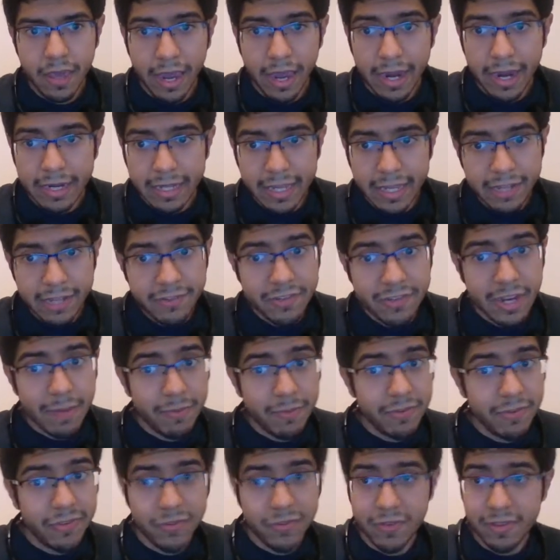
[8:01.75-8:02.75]
And each
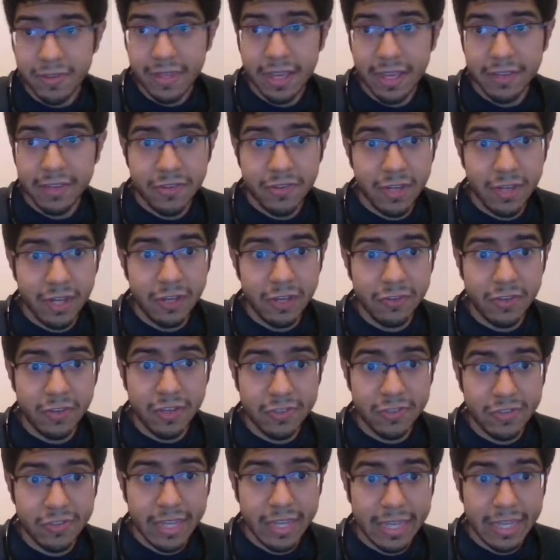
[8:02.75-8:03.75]
episode in that series
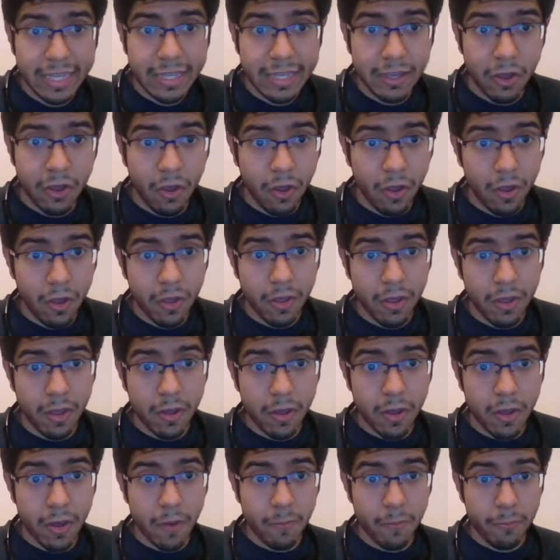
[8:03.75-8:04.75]
was like
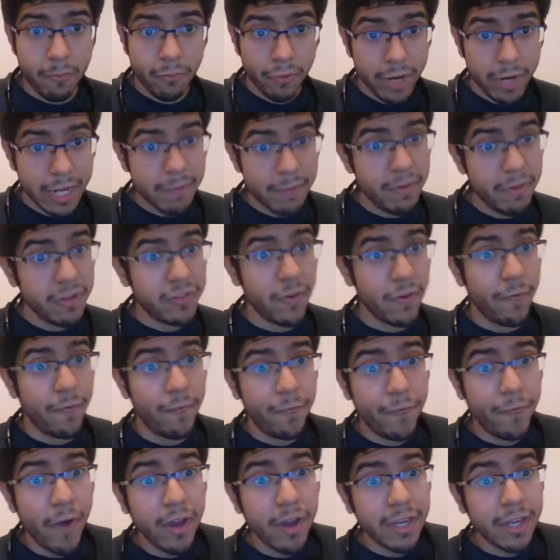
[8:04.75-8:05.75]
pretty much a
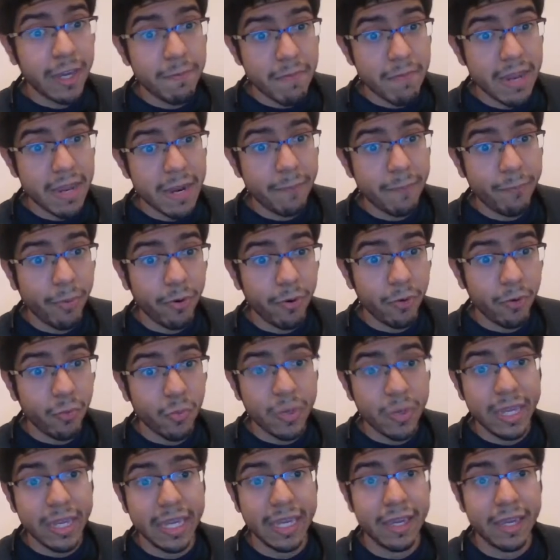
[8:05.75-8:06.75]
fucking minute per
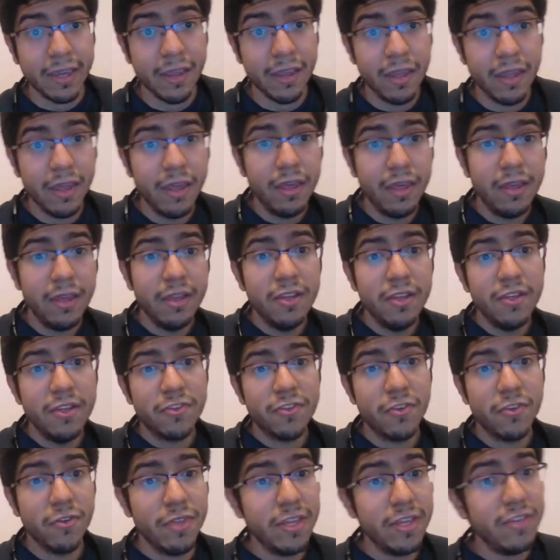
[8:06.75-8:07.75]
week.
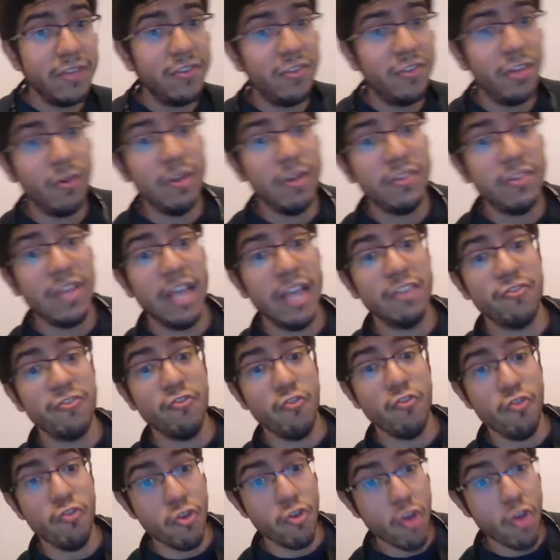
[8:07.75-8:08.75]
So this series has
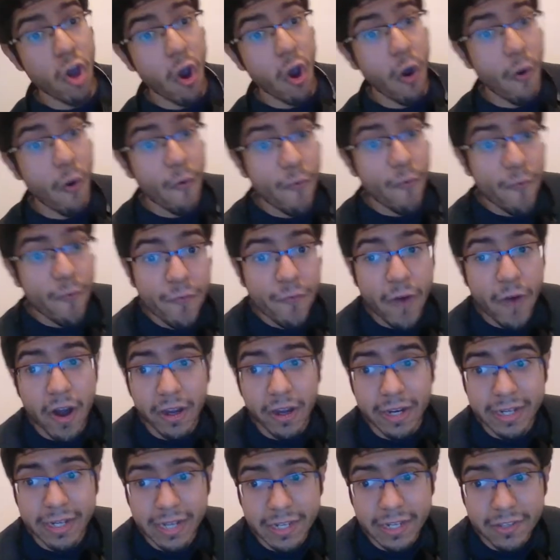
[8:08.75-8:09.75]
no
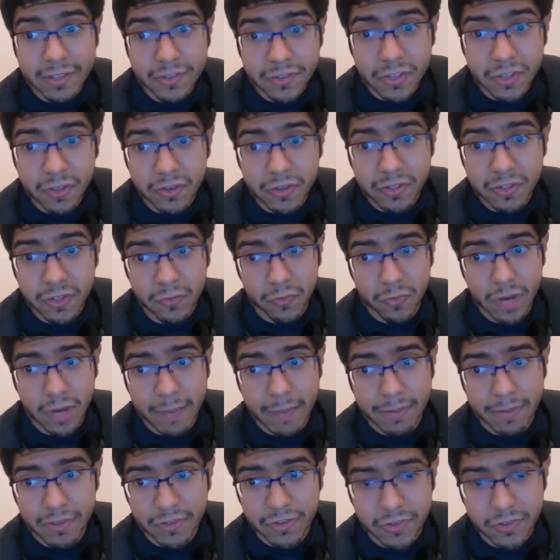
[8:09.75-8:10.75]
fucking excuses for
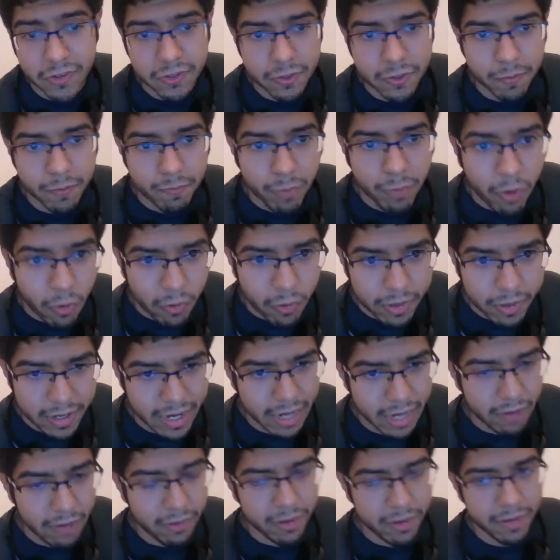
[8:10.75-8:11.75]
having such a poor
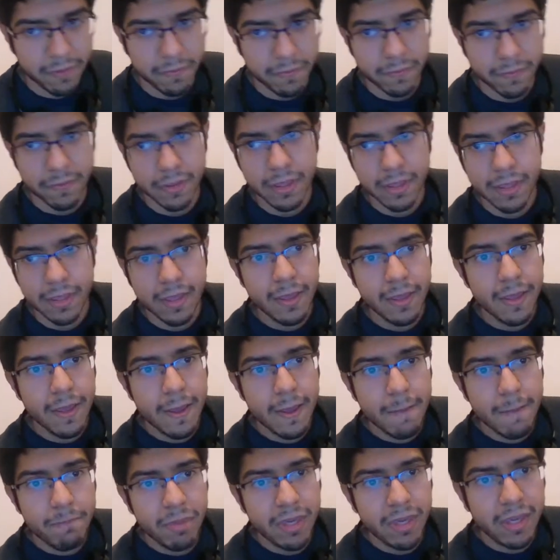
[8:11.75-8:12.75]
narrative.
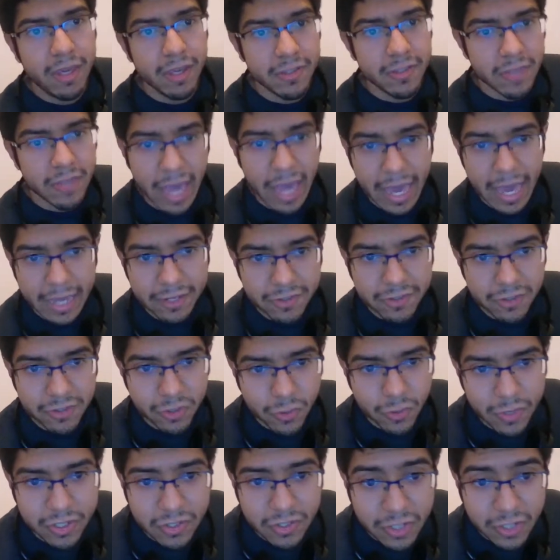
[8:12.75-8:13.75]
Because I,
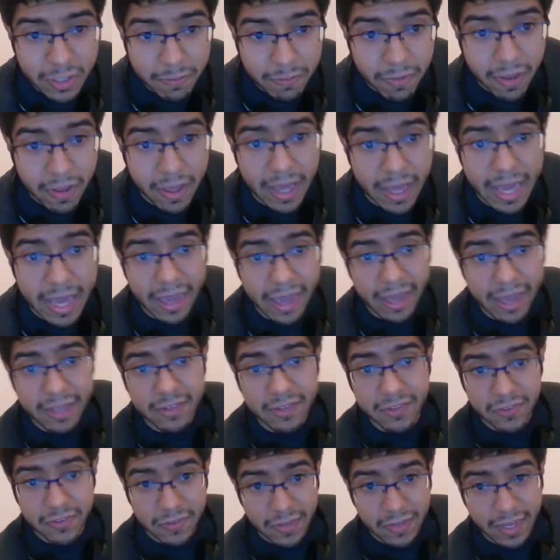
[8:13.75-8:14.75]
Suishima
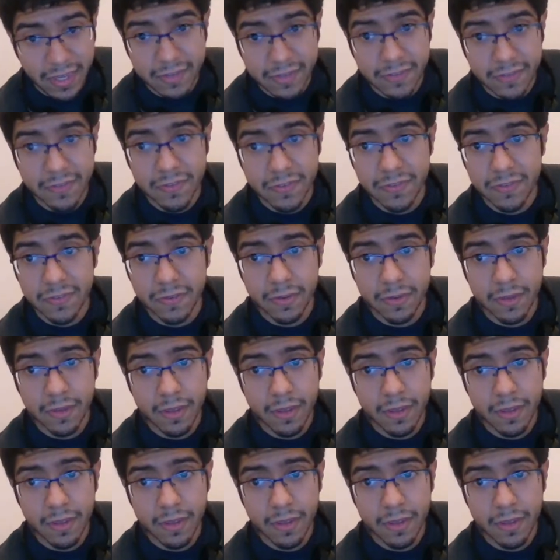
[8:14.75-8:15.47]
exists.